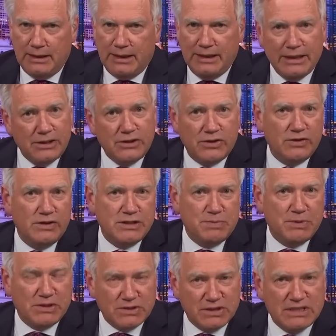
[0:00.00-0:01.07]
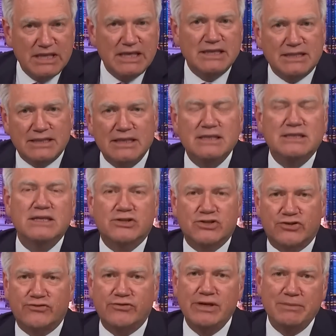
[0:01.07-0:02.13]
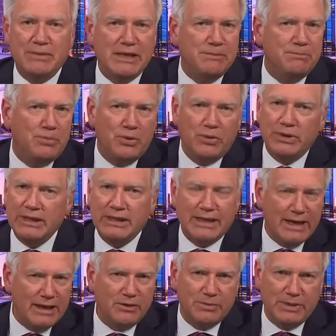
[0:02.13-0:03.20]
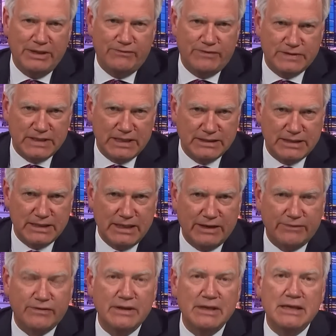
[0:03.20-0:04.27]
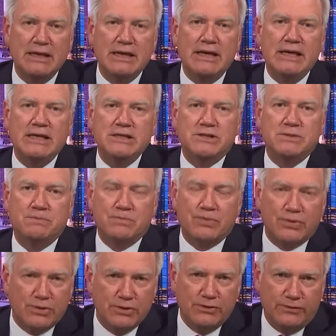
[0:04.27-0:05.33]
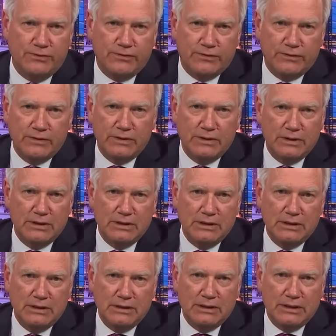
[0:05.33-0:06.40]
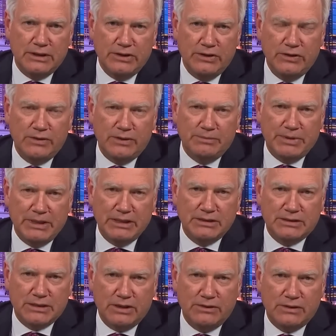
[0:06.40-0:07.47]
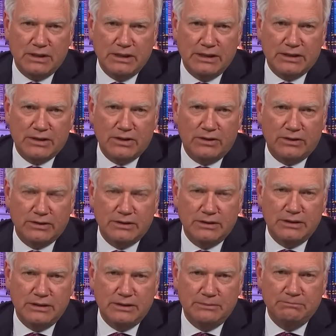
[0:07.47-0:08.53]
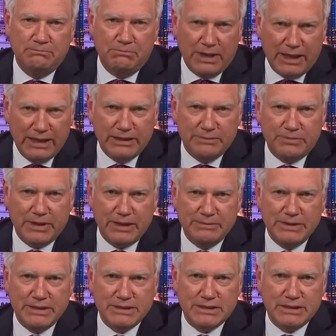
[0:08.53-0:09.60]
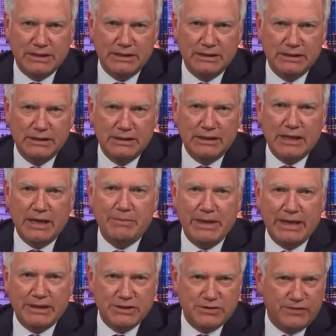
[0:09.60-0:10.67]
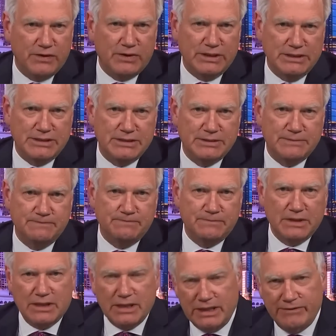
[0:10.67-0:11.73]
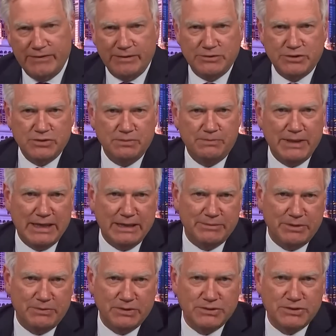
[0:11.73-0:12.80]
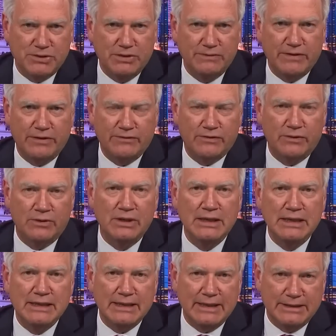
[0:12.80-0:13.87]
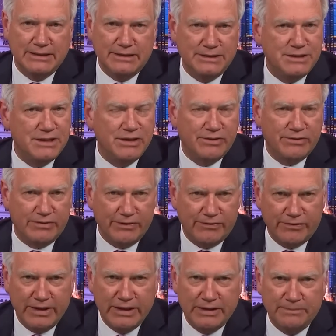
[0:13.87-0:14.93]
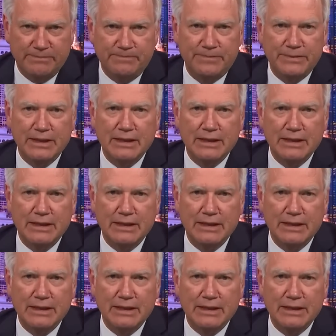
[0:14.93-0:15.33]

I need to do this because this is extremely important. It cannot be emphasised enough. It is proof that you are being totally conned by the Prime Minister about his voice, the kind of Aboriginal Parliament he wants you to vote for later this year in a referendum.